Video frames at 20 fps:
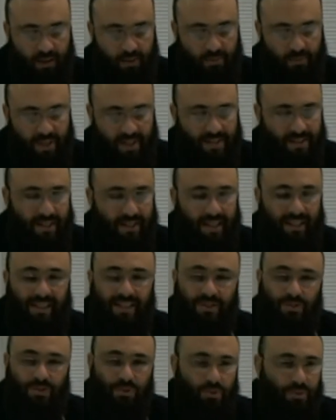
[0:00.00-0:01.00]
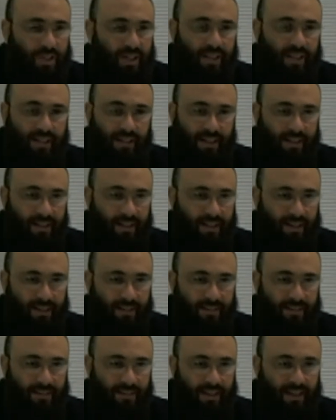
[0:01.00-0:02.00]
Because that is really not
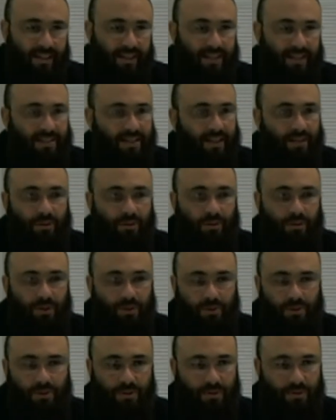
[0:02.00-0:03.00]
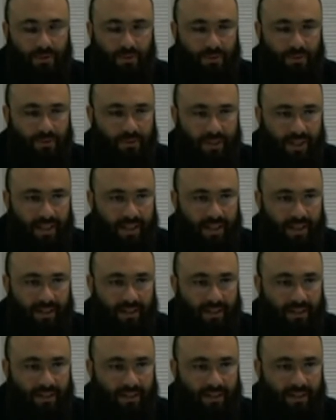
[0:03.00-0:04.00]
it, and it is not close to
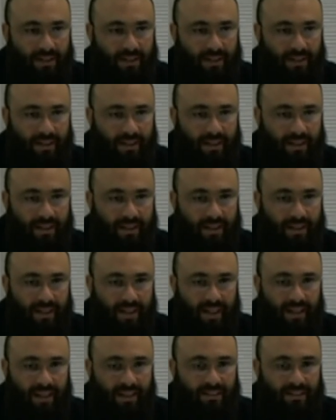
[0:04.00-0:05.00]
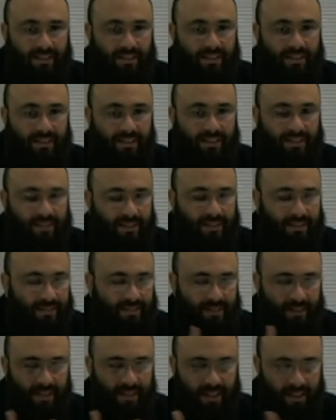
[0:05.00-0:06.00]
anything
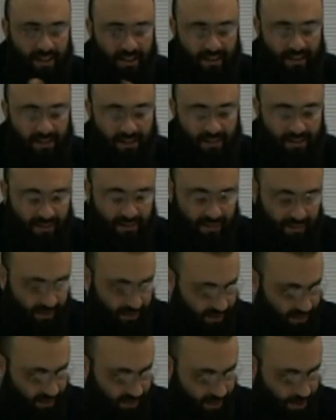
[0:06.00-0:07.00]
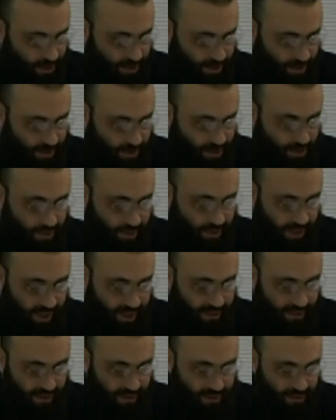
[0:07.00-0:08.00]
close to
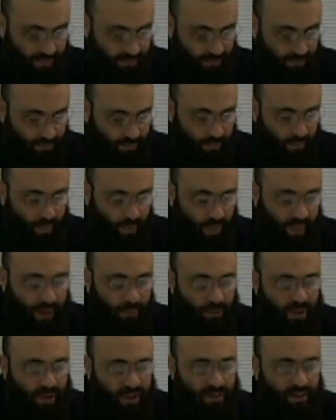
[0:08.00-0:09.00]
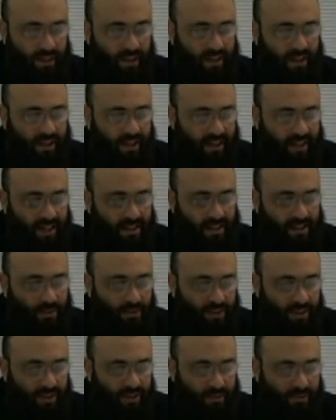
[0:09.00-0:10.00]
it. But connecting
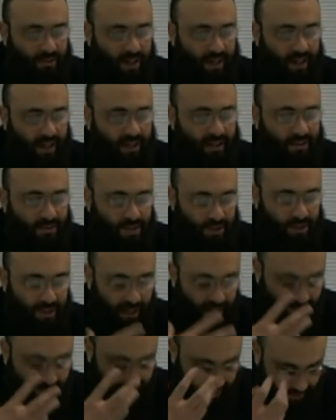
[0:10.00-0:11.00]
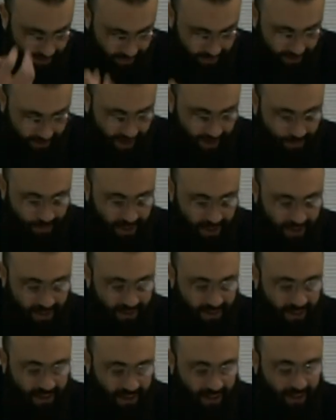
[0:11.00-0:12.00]
with the divine gives you that
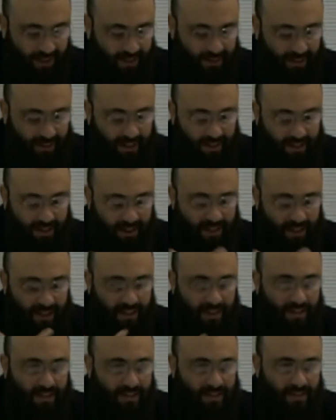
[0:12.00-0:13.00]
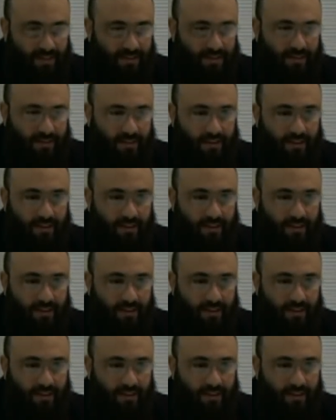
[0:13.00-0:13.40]
fulfillment that is,